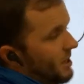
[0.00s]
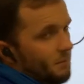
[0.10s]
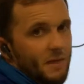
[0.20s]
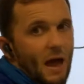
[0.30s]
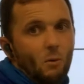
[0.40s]

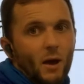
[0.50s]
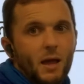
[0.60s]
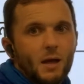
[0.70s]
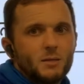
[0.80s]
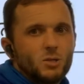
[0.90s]
up that way.
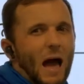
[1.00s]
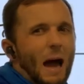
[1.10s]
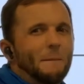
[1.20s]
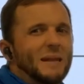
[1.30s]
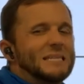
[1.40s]
So how
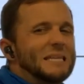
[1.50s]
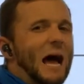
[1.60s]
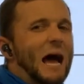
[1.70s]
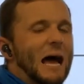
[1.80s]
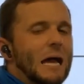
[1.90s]
many
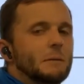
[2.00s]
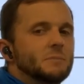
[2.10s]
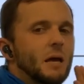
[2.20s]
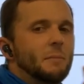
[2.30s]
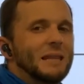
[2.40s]
times,
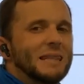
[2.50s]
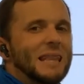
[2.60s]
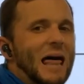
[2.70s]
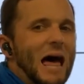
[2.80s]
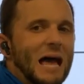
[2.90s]
how many
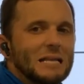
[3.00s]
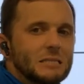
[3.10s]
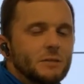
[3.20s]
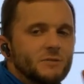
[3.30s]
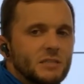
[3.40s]
lines
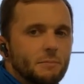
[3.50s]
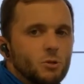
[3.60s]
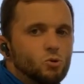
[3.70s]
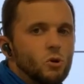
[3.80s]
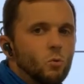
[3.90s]
of
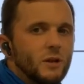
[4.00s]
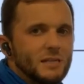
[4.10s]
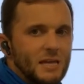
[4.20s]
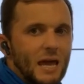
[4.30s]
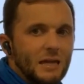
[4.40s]
symmetry would it
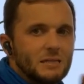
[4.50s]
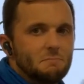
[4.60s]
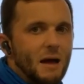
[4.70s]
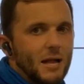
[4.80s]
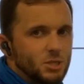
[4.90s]
take to
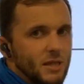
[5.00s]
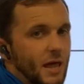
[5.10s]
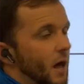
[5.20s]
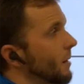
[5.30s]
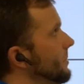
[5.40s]
match that
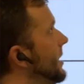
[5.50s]
up?